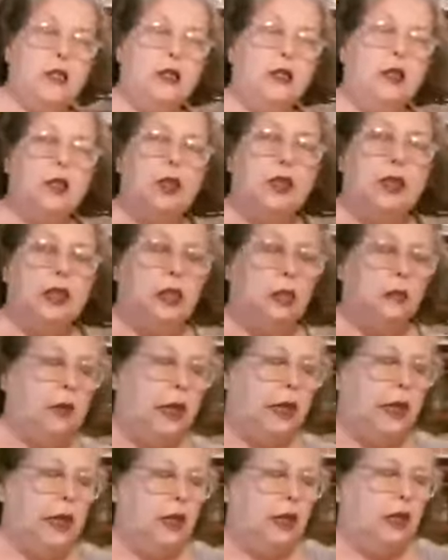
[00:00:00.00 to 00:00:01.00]
They use a little
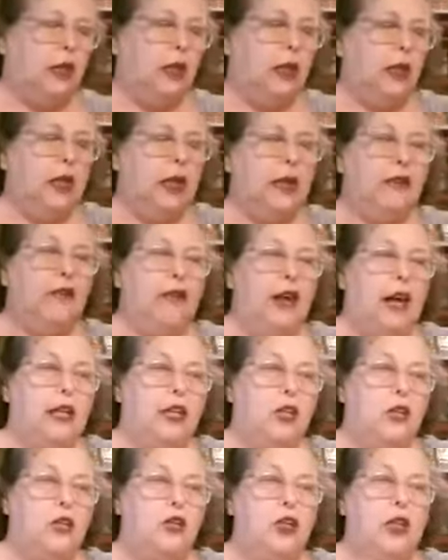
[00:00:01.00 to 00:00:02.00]
bit. In fact,
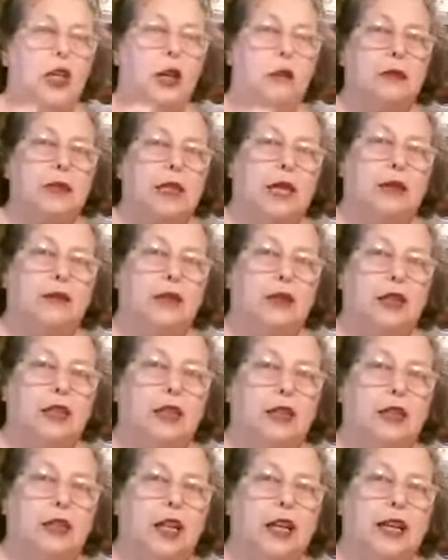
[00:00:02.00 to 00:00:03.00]
it usually comes out of a
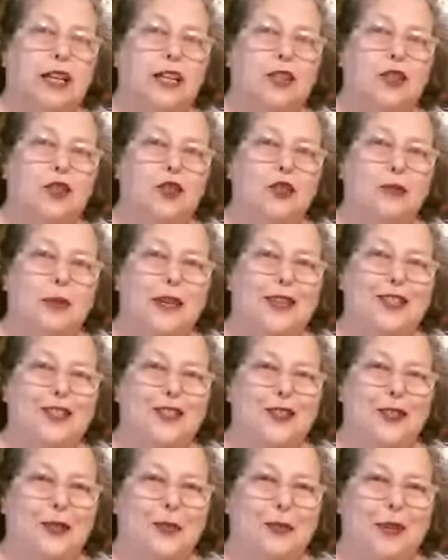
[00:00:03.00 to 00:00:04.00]
little like a toothpaste
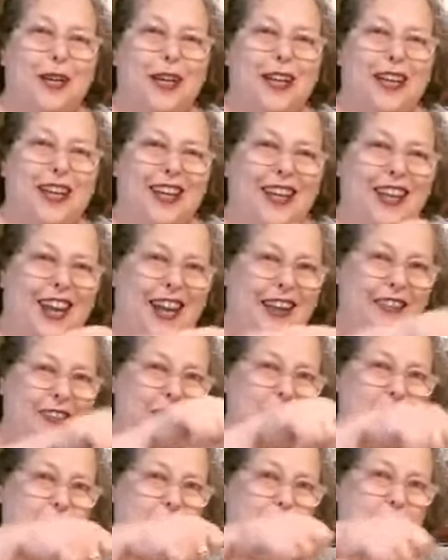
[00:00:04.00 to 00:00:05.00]
tube, and they'll
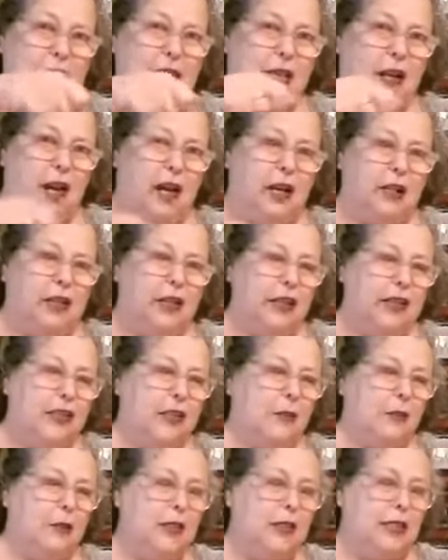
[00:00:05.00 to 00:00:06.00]
squeeze on
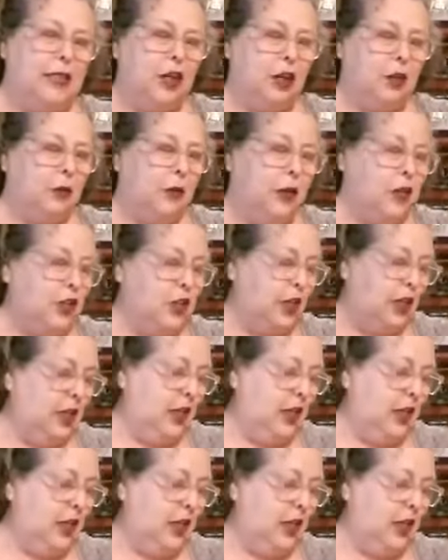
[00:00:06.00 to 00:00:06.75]
some as a decoration.